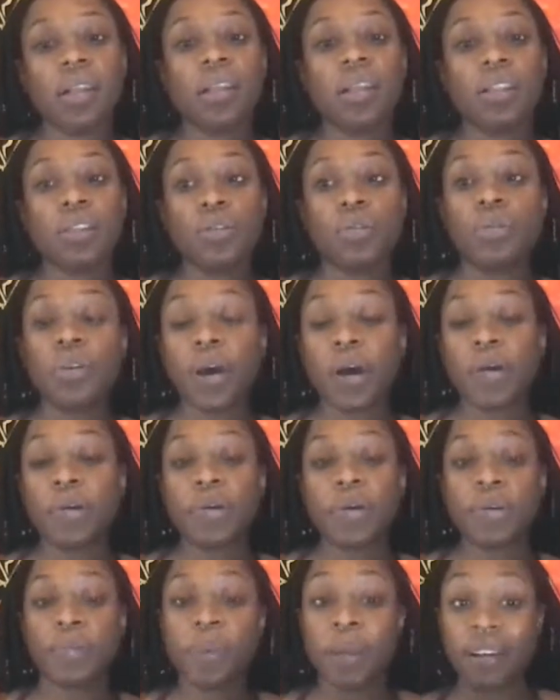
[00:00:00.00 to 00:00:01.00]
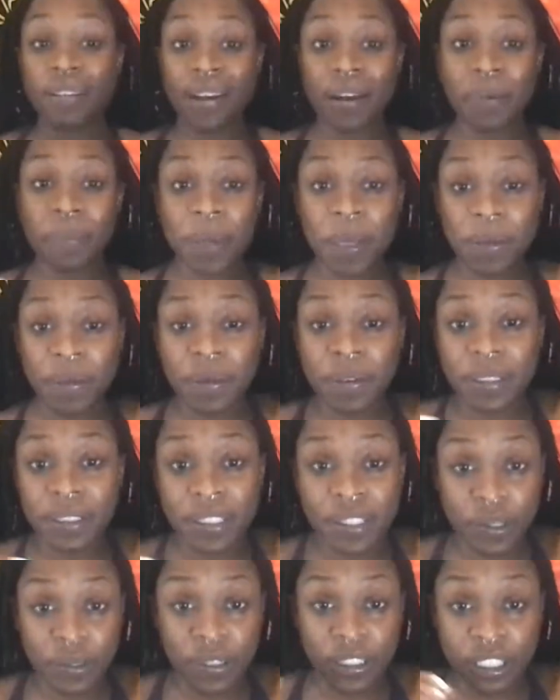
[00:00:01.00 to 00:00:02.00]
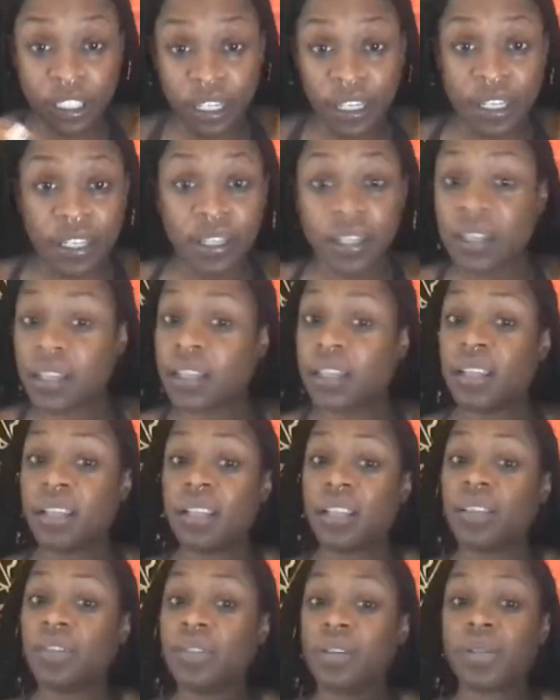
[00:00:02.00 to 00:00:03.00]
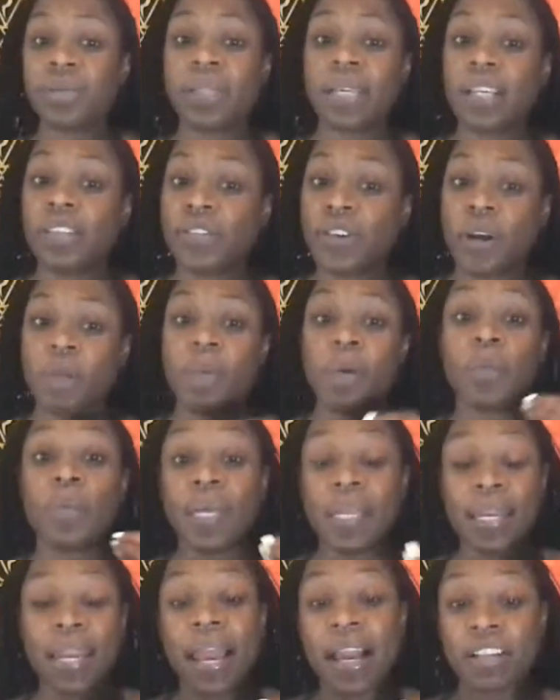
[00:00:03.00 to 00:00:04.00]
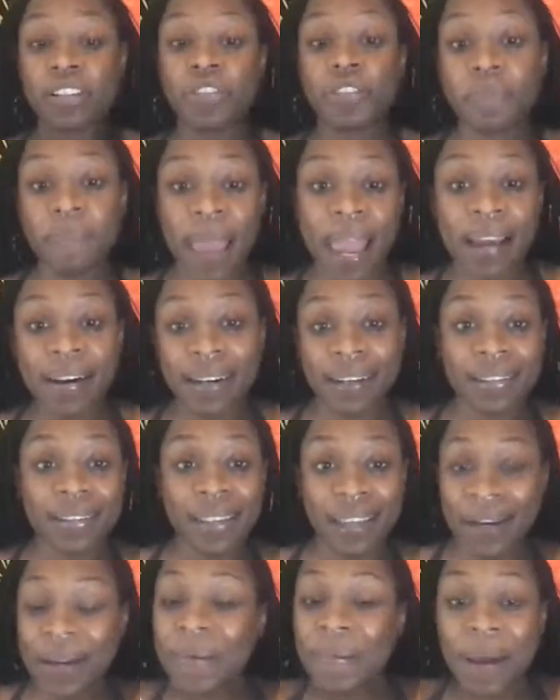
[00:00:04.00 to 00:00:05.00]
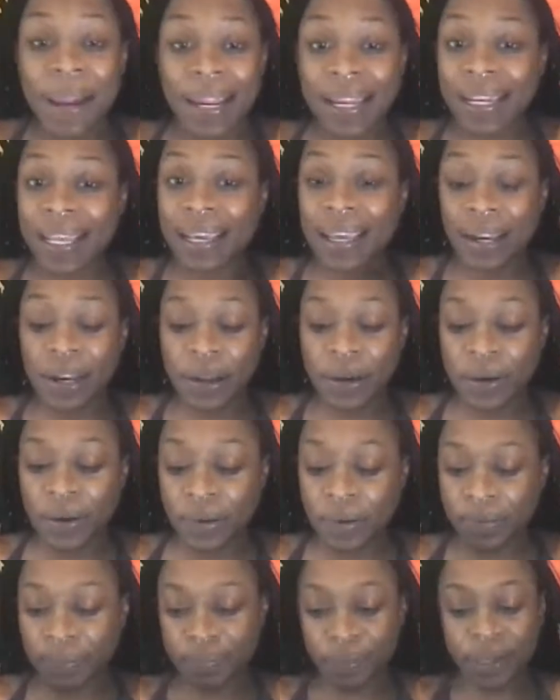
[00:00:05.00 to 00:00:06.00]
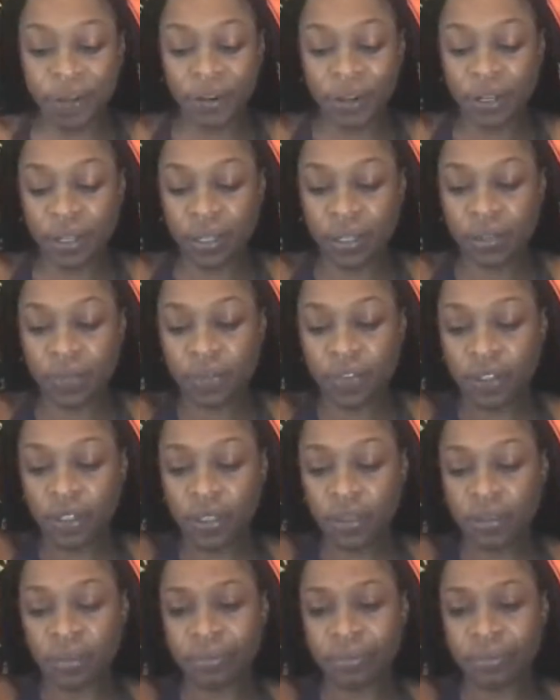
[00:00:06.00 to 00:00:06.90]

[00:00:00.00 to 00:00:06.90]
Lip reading: you know you be around people do shit. You know what I'm saying? Scorpio, we natural magnets anyway. Like hello, period. So,